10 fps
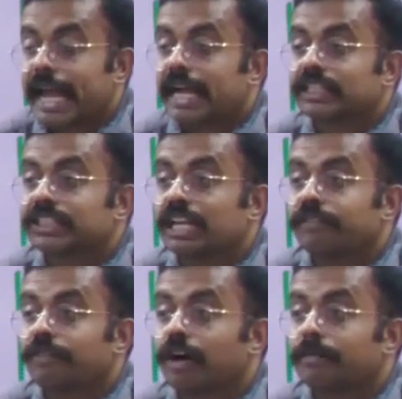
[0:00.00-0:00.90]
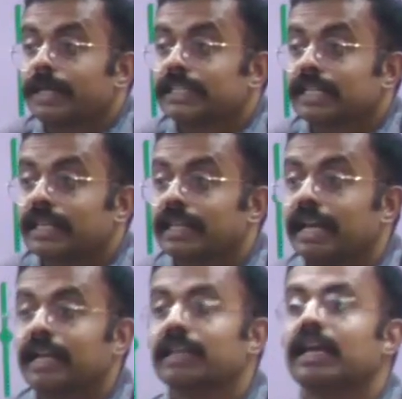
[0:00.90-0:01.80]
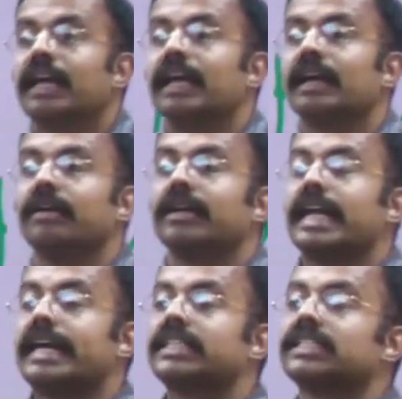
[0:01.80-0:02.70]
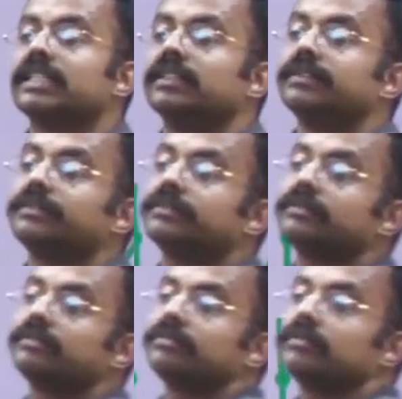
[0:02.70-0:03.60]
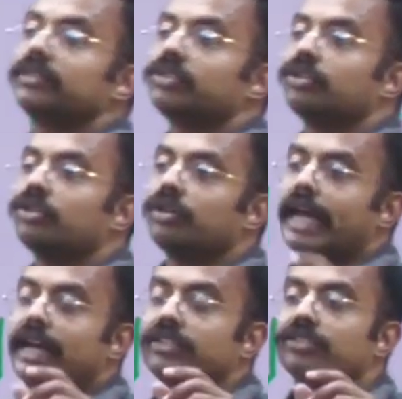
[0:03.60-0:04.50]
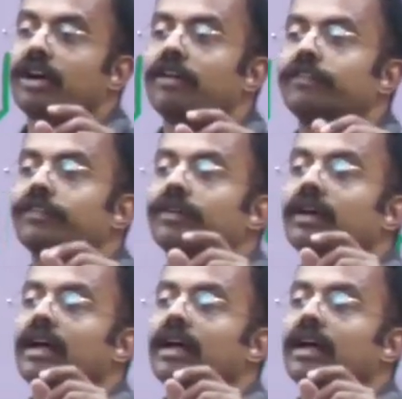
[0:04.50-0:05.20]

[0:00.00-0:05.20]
the eggshell formation and eggs. So eggs of